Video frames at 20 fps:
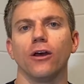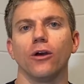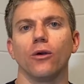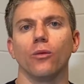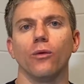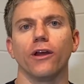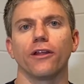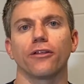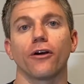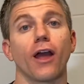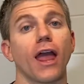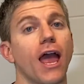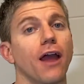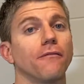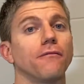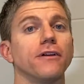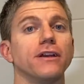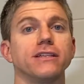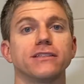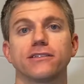with
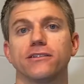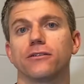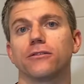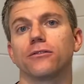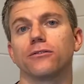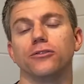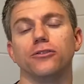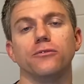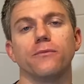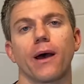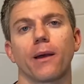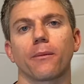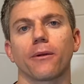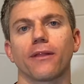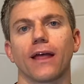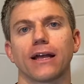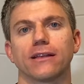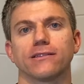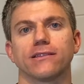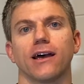every single new member
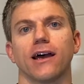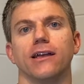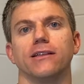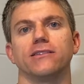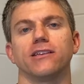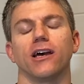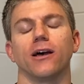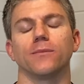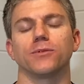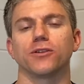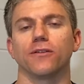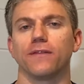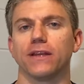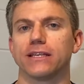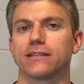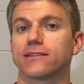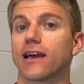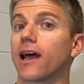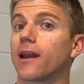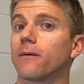that signs up. So if they
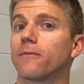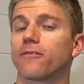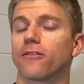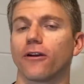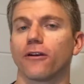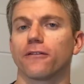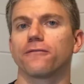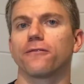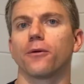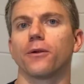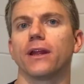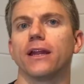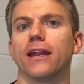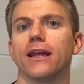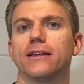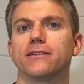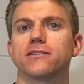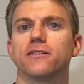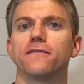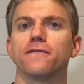sign up for our 40
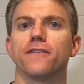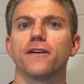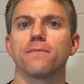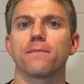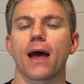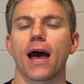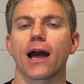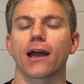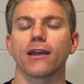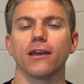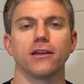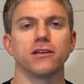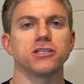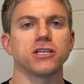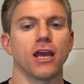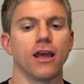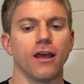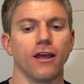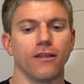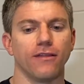Days to Fit package,
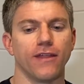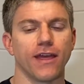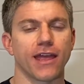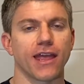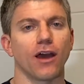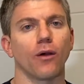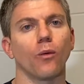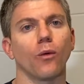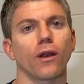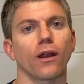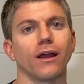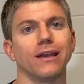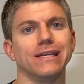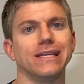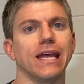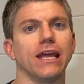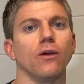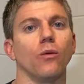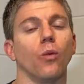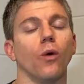they get one on
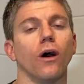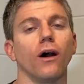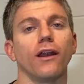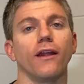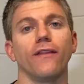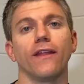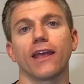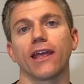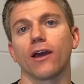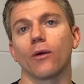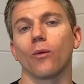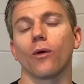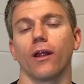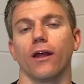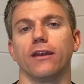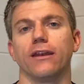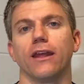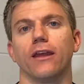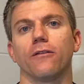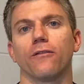day 1 and they get one
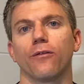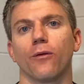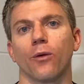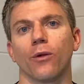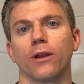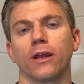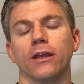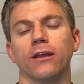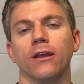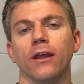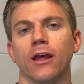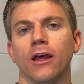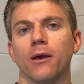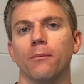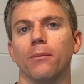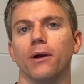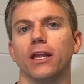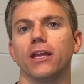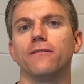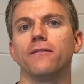on day 40.
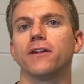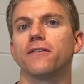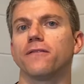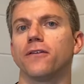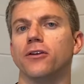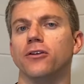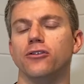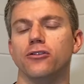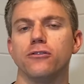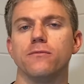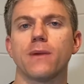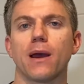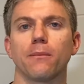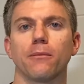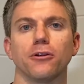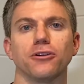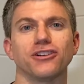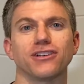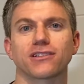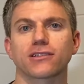But even if a new
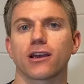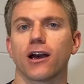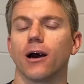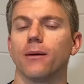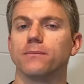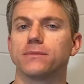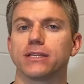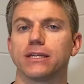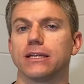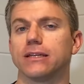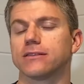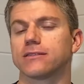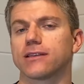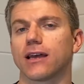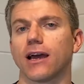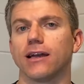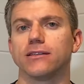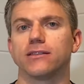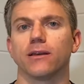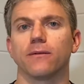member just comes in and
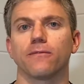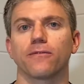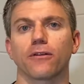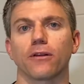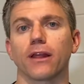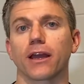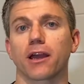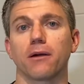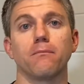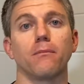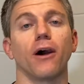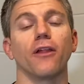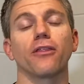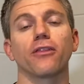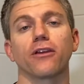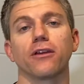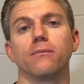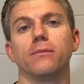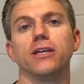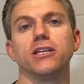signs up for like a
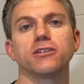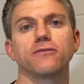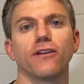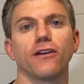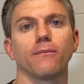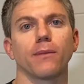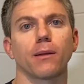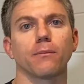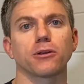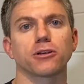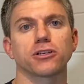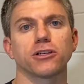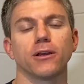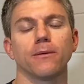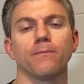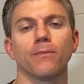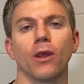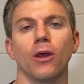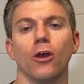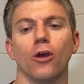monthly Beach Fit
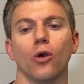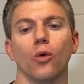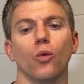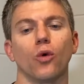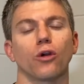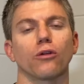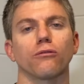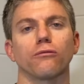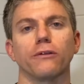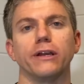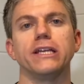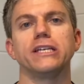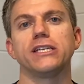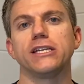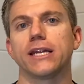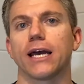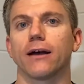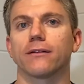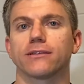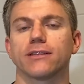membership, we're
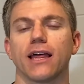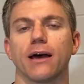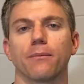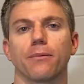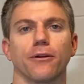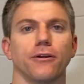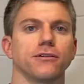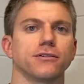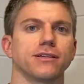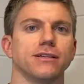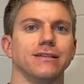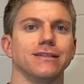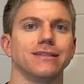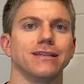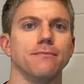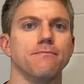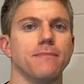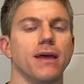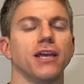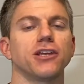reaching out to that person
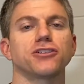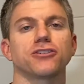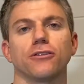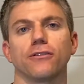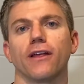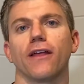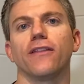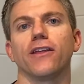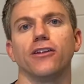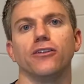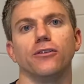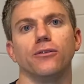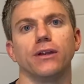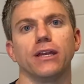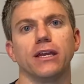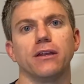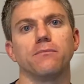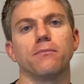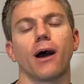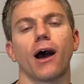to make sure that they do an
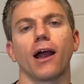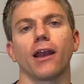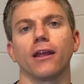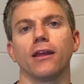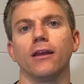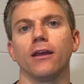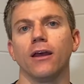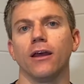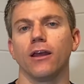InBody.